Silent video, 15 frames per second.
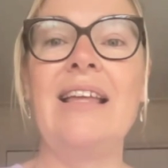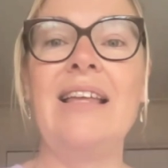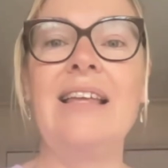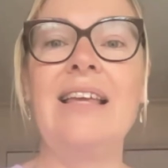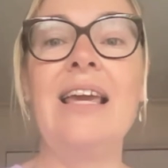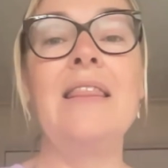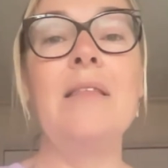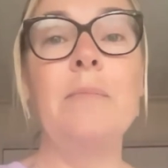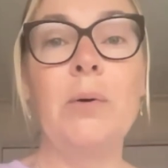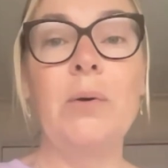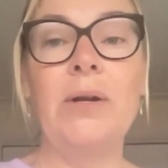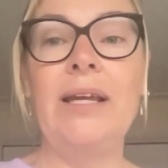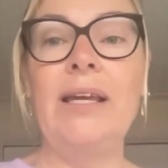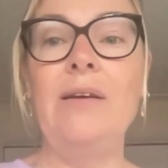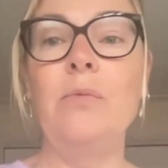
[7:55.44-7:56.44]
In the
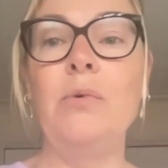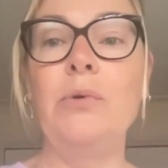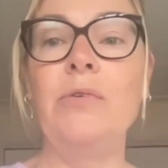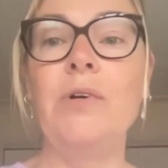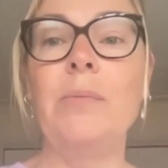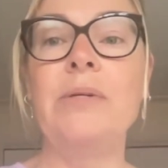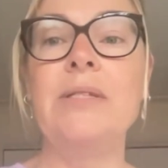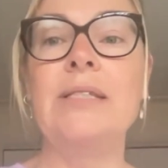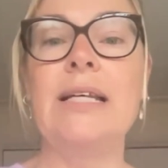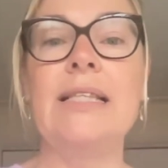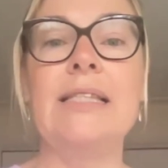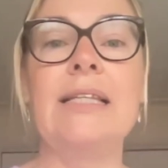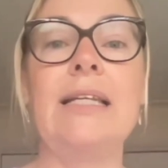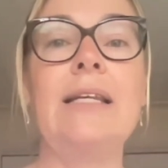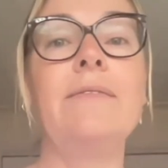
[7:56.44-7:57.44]
body, wood
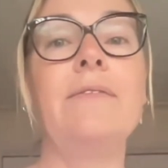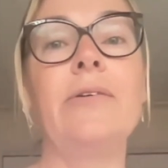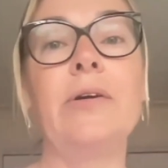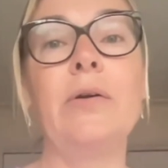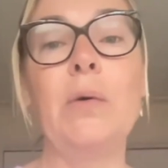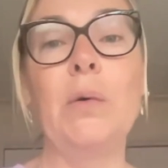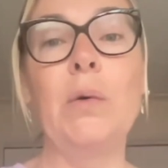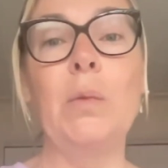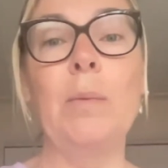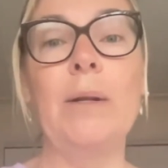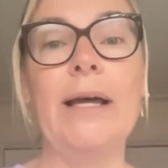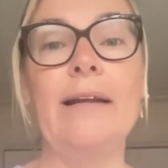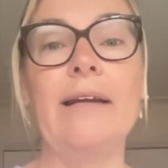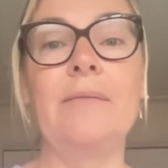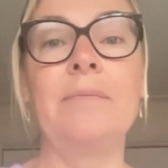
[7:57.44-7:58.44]
represents the liver and
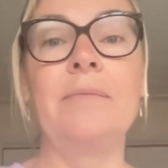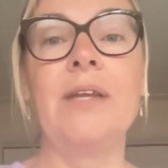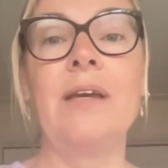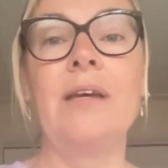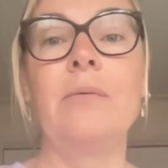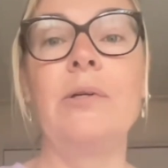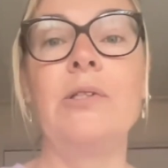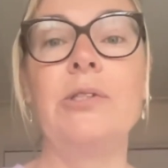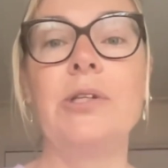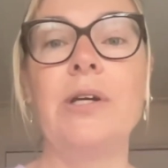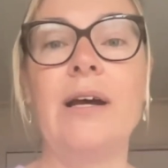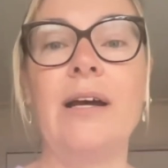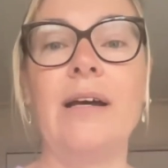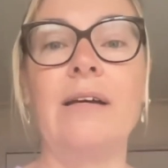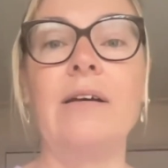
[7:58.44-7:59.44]
gallbladder, which
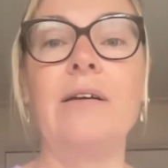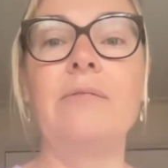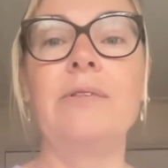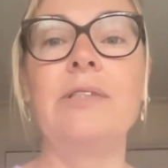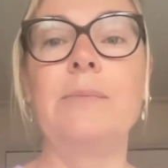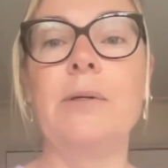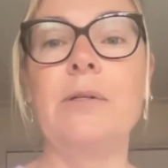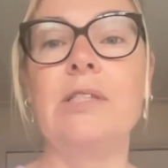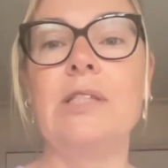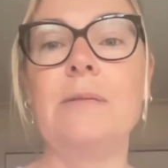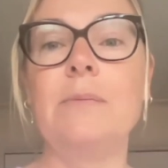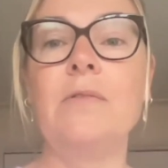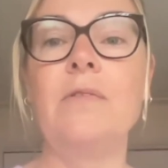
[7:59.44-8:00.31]
are responsible for